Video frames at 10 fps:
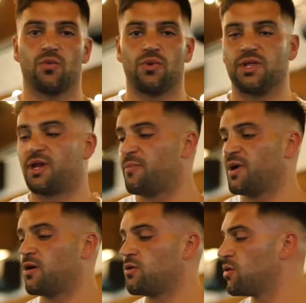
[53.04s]
with a
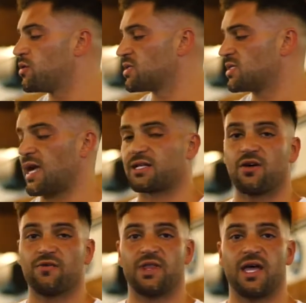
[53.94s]
dumbbell stacked
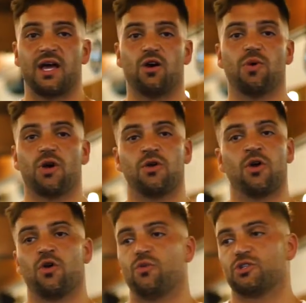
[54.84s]
over their elbow,
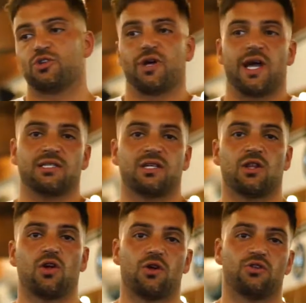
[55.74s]
which creates a
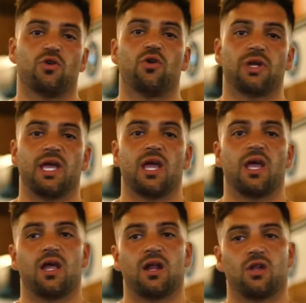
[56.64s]
lot of torque
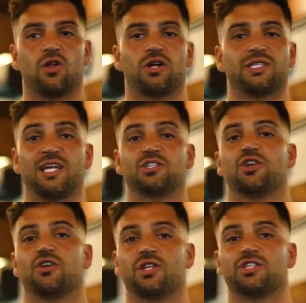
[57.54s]
here and a lot of
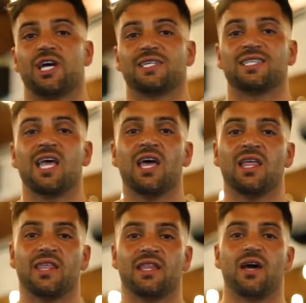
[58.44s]
tension on the chest.
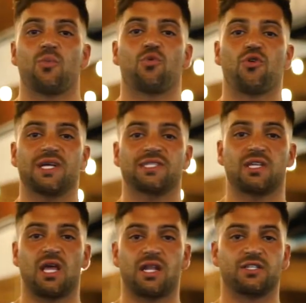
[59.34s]
Then they'll
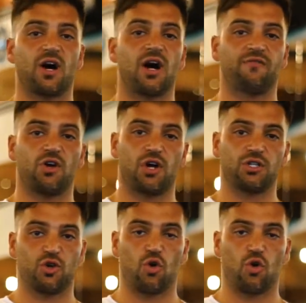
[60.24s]
press and diverge